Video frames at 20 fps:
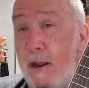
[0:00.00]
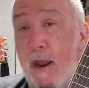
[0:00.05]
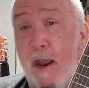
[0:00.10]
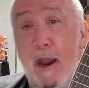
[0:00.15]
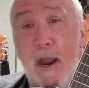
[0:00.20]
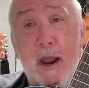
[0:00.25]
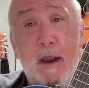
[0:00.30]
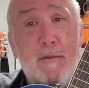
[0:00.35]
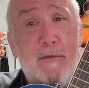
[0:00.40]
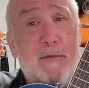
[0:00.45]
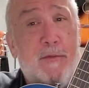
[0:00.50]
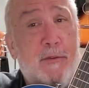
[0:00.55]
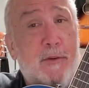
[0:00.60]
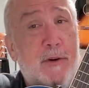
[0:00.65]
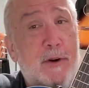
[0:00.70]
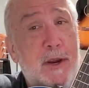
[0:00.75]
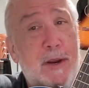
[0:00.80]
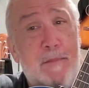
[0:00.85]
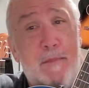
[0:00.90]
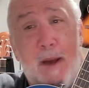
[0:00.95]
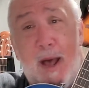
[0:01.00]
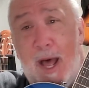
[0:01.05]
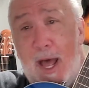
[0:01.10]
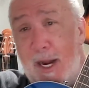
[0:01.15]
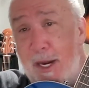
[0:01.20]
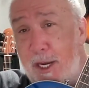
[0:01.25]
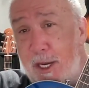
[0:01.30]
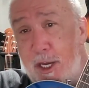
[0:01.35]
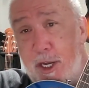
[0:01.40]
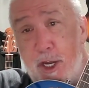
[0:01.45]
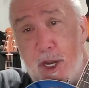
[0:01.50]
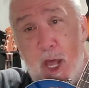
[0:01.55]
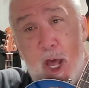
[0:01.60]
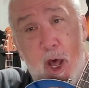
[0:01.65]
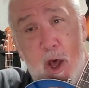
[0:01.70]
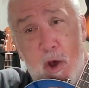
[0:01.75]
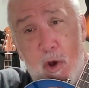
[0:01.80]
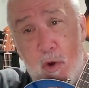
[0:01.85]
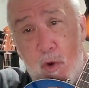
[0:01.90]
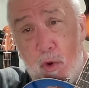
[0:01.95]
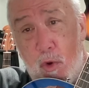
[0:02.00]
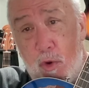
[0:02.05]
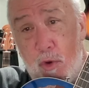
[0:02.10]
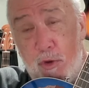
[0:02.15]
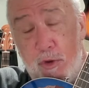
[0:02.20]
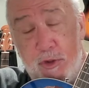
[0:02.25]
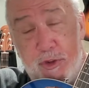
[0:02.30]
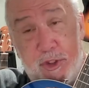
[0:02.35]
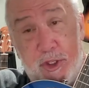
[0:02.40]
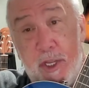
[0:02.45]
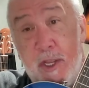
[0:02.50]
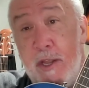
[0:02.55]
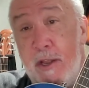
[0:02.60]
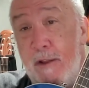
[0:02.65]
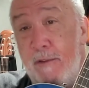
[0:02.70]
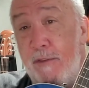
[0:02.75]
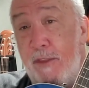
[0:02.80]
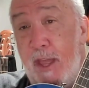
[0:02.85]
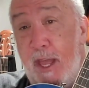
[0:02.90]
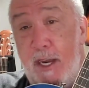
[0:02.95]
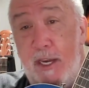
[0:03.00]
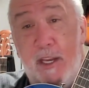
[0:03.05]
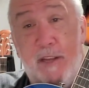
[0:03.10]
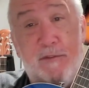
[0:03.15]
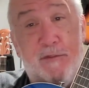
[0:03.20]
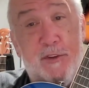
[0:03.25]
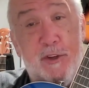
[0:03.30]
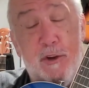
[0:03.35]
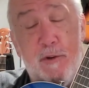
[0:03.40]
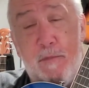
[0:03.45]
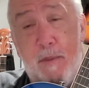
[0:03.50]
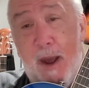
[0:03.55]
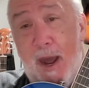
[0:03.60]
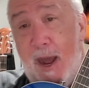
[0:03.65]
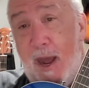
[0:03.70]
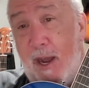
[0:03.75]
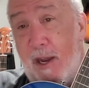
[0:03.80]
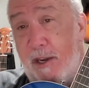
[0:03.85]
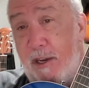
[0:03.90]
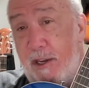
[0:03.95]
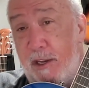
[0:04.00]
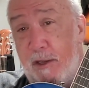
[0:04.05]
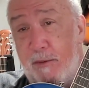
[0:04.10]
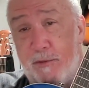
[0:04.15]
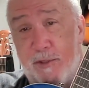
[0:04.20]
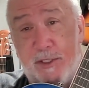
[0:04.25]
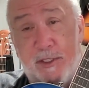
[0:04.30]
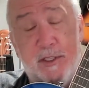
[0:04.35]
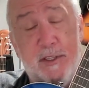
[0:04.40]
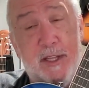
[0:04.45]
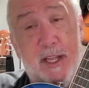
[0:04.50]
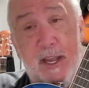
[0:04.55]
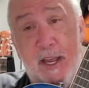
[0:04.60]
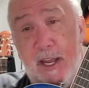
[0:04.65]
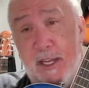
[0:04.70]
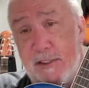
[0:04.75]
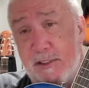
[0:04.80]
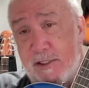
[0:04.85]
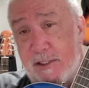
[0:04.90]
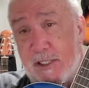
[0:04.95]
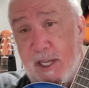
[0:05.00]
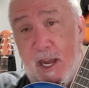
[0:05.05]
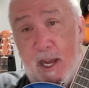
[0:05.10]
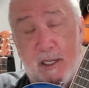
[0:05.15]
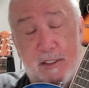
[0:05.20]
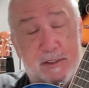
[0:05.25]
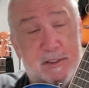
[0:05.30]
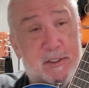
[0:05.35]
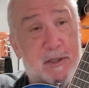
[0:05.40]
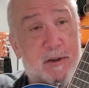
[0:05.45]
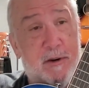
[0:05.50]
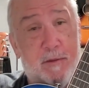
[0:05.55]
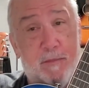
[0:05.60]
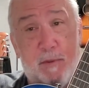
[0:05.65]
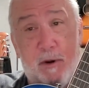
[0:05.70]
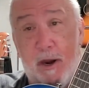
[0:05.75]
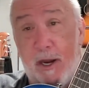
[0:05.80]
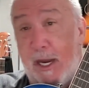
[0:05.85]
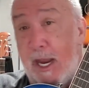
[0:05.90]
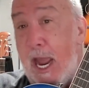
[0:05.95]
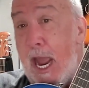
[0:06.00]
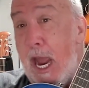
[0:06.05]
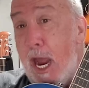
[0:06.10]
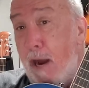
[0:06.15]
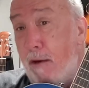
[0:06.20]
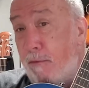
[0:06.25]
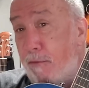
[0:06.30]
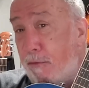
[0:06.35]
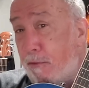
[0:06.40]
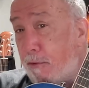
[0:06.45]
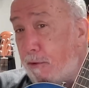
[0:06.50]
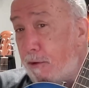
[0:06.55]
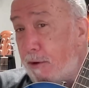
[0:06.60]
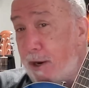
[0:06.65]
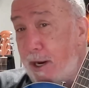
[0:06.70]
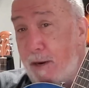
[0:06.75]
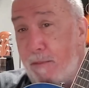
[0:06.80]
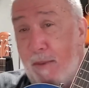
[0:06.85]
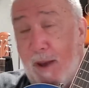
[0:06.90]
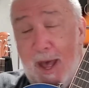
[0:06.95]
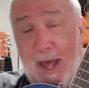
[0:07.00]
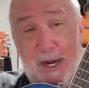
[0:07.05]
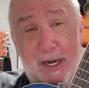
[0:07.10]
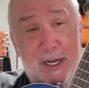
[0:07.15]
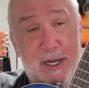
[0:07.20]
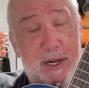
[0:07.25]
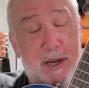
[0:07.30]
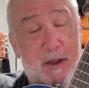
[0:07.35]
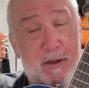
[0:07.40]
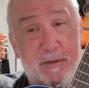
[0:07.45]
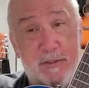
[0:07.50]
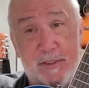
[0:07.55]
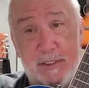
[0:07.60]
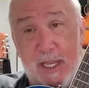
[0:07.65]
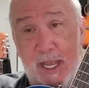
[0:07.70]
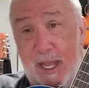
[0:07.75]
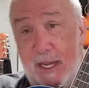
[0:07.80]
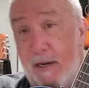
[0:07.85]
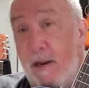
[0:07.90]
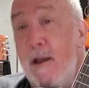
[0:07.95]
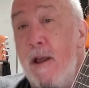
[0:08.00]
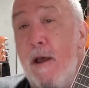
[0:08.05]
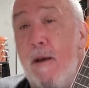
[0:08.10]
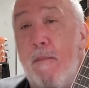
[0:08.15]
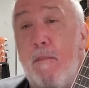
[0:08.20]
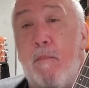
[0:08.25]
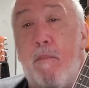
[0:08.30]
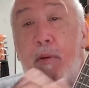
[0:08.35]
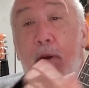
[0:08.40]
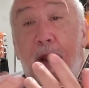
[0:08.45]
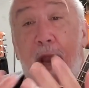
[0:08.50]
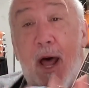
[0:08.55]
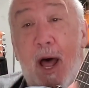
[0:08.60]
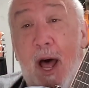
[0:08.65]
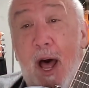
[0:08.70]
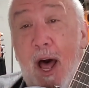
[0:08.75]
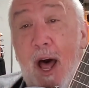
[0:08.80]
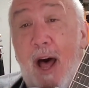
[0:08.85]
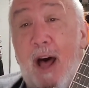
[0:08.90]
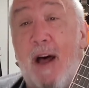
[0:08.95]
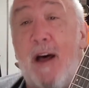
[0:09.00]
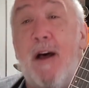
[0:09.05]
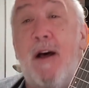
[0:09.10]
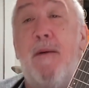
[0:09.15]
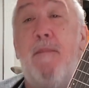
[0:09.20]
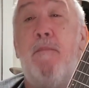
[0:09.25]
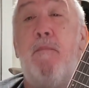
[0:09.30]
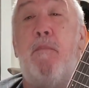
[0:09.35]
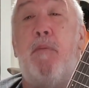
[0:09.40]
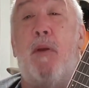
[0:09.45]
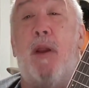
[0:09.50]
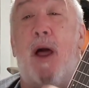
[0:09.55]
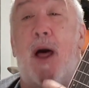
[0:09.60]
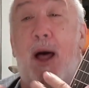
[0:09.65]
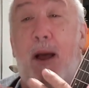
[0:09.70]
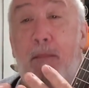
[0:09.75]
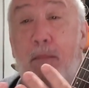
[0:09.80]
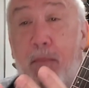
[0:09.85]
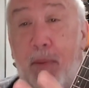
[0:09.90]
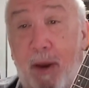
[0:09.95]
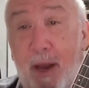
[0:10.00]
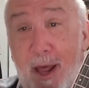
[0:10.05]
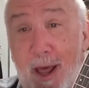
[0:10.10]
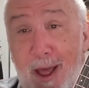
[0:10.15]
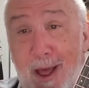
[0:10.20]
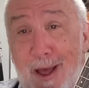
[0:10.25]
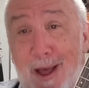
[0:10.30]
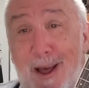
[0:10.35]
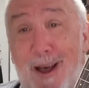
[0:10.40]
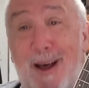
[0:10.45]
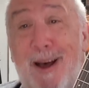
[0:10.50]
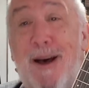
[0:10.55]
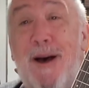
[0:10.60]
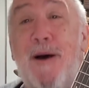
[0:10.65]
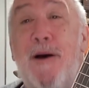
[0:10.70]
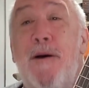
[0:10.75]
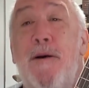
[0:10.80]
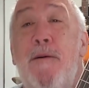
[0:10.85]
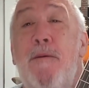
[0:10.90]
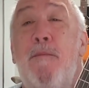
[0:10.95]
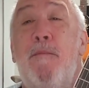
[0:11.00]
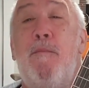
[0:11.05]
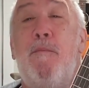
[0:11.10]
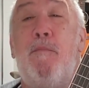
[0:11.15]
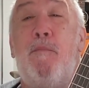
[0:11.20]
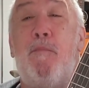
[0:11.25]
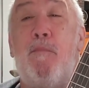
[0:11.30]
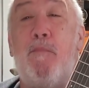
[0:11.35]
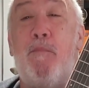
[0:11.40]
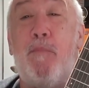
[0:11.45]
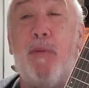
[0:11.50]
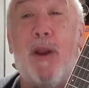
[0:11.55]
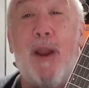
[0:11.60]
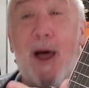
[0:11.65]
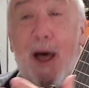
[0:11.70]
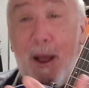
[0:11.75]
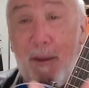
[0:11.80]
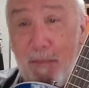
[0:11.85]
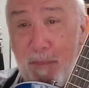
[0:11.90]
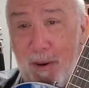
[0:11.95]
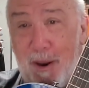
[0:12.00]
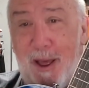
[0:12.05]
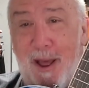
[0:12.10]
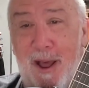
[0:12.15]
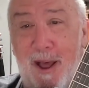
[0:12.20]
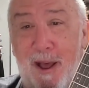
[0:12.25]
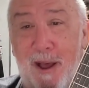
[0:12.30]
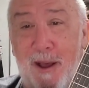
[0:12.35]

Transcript: everybody knows that if you buy a Gibson, the headstock's going to break. Everybody knows that. Blah, blah, blah, blah, blah.